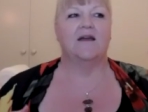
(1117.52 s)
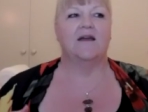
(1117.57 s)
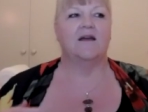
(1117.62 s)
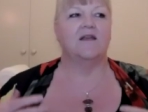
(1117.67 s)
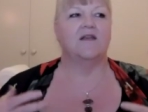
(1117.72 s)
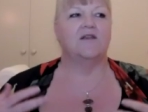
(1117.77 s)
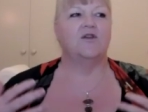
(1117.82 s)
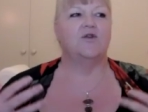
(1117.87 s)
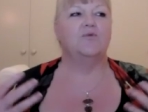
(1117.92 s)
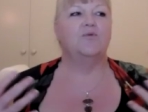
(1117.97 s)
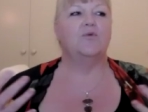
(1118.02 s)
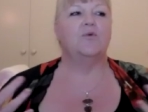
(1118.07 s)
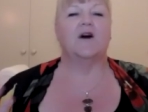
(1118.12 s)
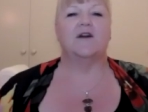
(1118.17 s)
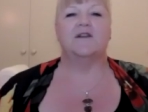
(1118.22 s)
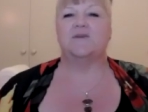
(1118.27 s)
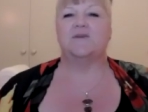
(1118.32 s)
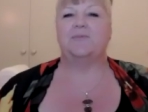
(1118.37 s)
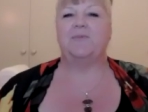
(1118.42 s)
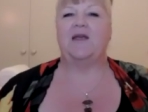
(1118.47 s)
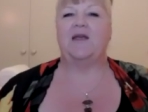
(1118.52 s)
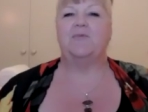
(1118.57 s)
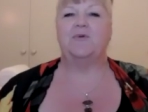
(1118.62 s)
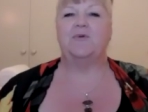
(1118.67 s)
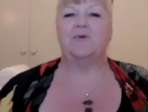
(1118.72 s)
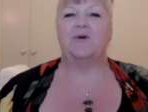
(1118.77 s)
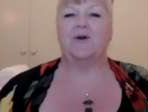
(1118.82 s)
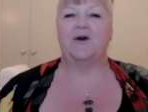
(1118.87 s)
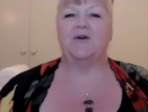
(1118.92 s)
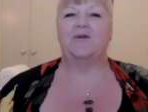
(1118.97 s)
You watch
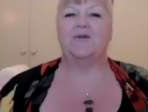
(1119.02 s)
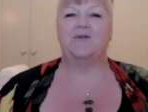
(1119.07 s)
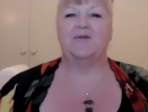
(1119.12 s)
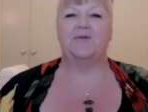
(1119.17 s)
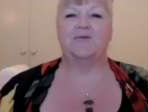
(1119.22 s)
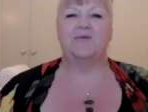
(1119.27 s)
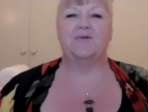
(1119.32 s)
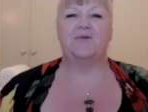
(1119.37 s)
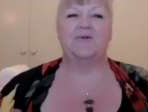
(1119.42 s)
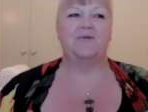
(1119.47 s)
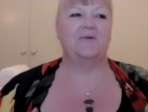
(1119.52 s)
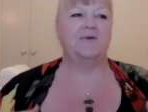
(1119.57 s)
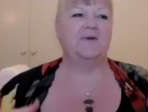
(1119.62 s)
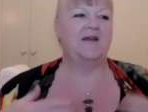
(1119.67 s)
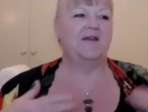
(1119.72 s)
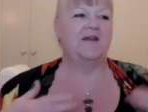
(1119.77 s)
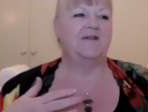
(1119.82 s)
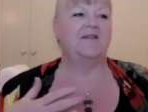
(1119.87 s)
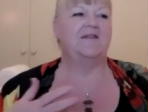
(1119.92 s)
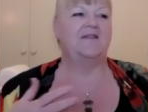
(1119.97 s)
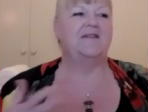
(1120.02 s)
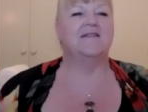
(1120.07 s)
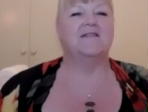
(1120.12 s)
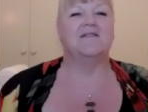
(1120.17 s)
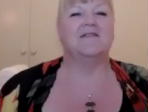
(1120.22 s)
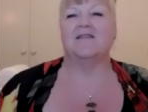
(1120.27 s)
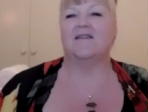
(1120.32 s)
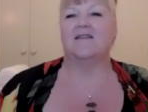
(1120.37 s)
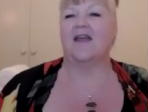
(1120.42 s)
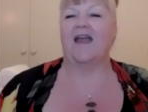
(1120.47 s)
people go through
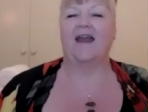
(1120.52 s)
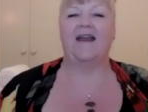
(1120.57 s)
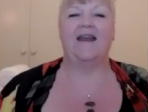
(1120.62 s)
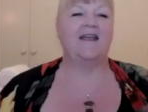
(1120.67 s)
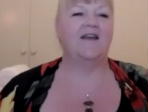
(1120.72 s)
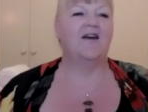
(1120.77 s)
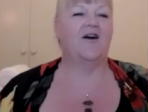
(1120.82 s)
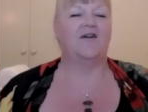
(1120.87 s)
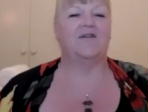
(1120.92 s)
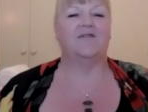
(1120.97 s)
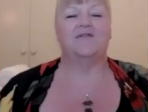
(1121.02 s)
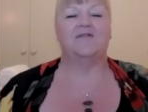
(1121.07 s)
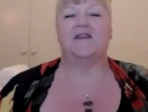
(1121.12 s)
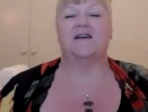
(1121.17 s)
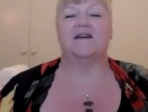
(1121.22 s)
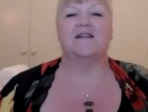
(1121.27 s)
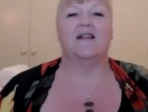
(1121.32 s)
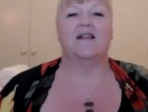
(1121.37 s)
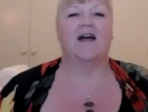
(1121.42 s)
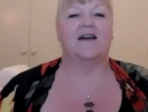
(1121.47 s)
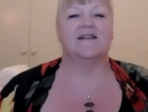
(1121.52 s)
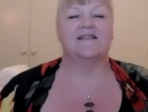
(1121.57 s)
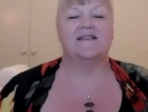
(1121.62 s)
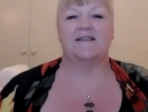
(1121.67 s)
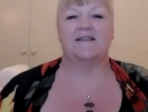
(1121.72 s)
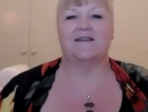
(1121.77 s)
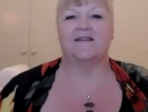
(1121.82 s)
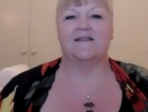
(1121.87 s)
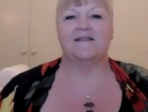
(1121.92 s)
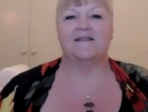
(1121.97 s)
any of the
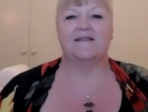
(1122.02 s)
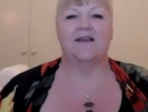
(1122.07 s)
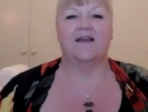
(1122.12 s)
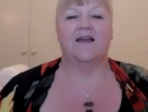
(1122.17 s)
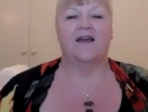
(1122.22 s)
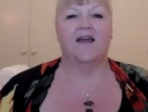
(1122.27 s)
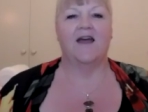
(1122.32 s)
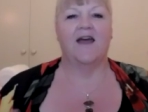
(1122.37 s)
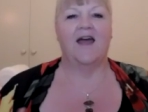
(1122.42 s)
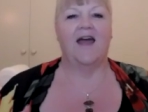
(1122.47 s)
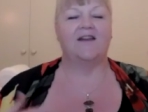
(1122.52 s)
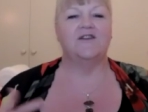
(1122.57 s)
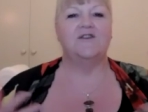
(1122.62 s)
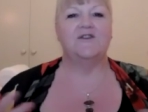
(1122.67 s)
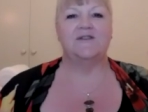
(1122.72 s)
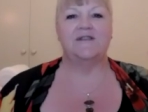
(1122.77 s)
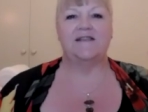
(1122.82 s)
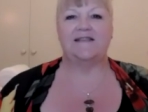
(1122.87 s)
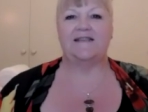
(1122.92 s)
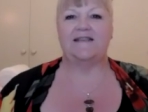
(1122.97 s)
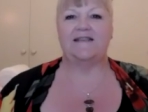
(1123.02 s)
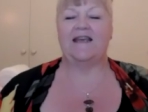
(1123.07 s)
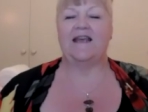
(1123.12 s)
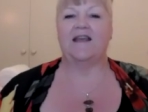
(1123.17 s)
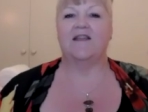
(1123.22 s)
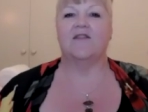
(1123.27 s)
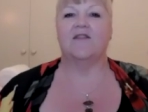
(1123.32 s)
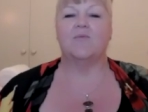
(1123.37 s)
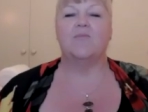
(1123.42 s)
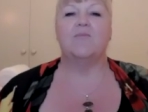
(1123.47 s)
classes and you
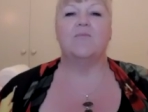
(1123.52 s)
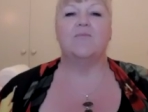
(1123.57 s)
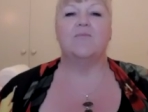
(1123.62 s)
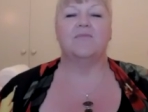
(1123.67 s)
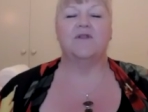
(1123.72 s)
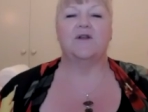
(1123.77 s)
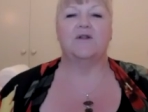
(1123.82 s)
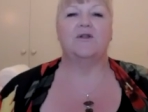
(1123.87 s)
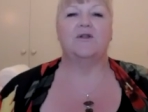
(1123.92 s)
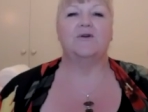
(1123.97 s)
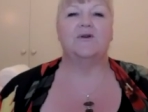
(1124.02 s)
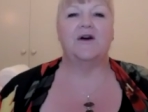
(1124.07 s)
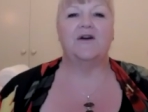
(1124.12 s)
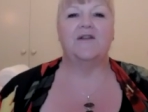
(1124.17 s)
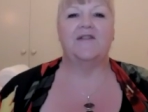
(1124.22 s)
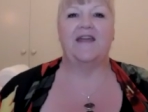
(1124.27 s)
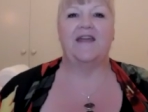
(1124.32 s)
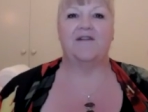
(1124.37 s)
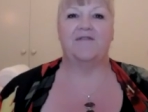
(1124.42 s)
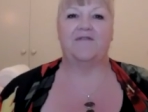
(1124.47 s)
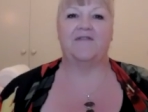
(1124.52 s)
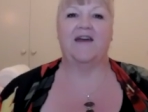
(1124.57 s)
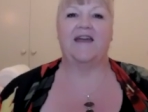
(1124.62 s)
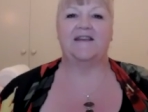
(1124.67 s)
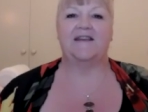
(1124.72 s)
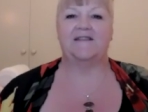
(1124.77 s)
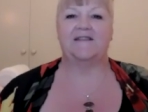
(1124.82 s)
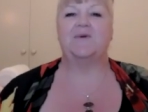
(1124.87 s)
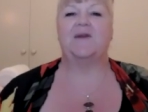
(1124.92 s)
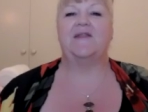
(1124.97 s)
see the look on their
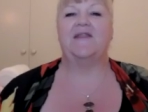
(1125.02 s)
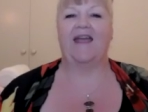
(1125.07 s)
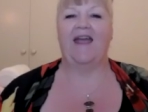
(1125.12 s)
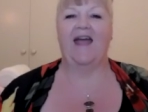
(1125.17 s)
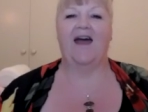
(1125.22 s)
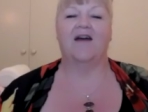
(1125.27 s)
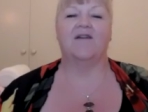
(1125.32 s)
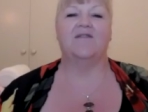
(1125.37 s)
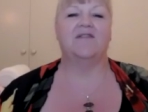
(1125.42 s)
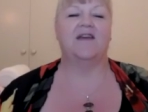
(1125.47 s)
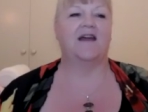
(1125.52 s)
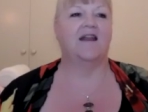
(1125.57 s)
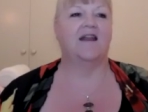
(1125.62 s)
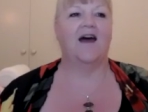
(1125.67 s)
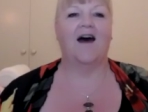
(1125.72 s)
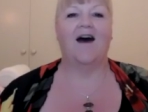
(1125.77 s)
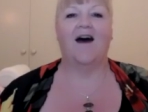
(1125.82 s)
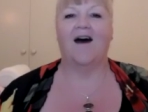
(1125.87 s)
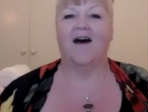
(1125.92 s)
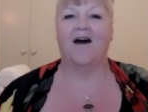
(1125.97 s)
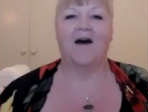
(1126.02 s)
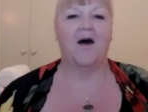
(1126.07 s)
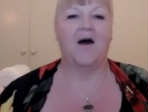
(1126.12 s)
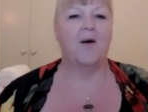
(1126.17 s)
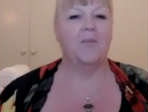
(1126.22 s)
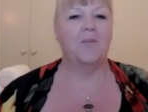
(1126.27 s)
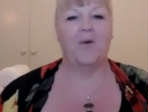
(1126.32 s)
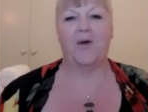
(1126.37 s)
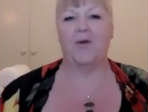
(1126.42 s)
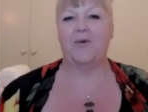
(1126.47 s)
face when they have that aha
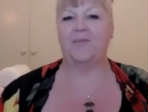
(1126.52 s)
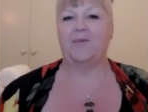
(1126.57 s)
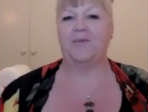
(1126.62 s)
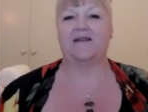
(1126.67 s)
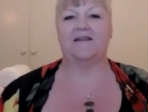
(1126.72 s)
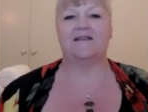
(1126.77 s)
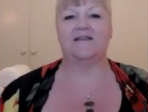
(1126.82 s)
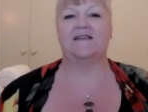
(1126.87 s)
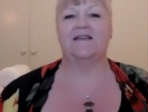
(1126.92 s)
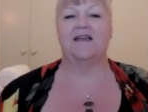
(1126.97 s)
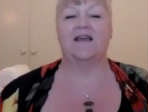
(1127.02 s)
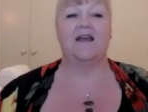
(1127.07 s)
moment.